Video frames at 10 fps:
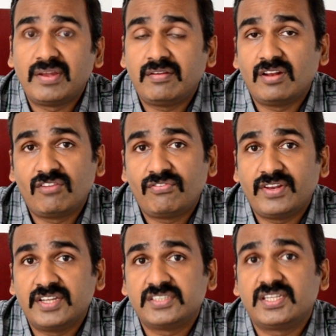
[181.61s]
material
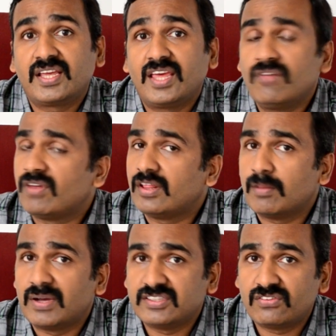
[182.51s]
finishing even in
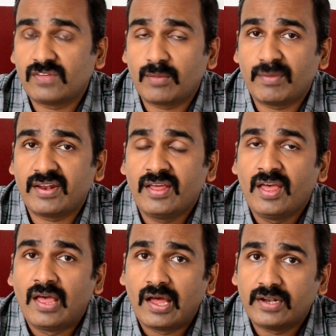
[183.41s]
the budget segment.
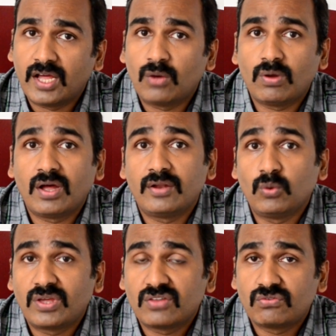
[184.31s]
And now
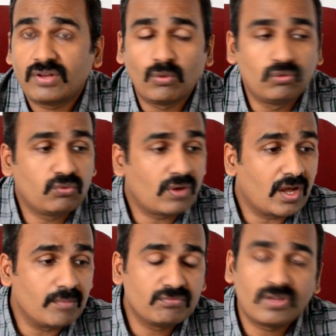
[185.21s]
Nokia 3 also
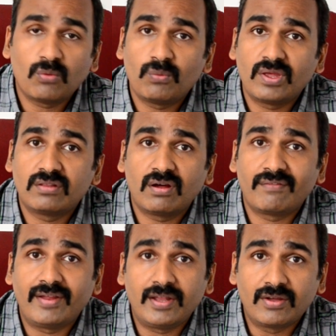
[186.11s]
comes with
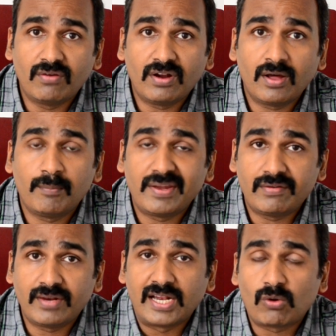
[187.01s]
really good
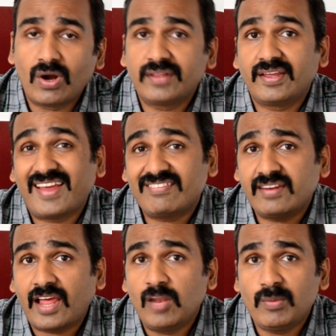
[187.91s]
material quality. It has
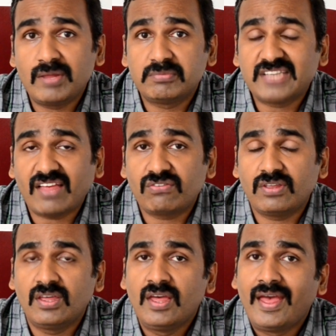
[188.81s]
an aluminum
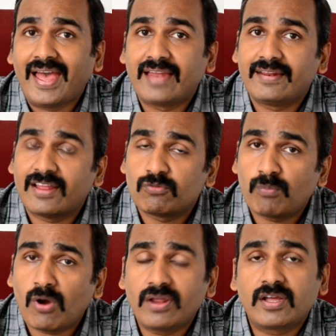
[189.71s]
chassis and it has
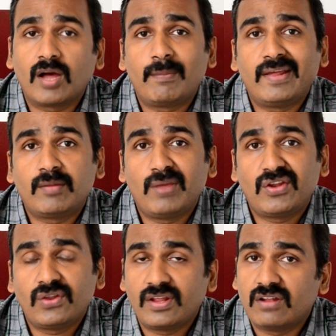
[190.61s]
polycarbonate
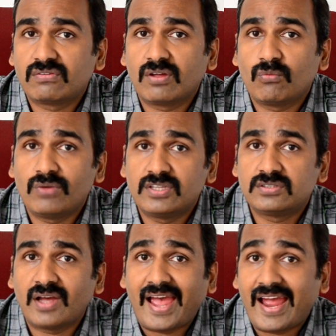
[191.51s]
materials
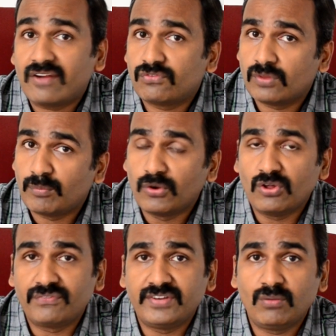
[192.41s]
which adds to the beauty of the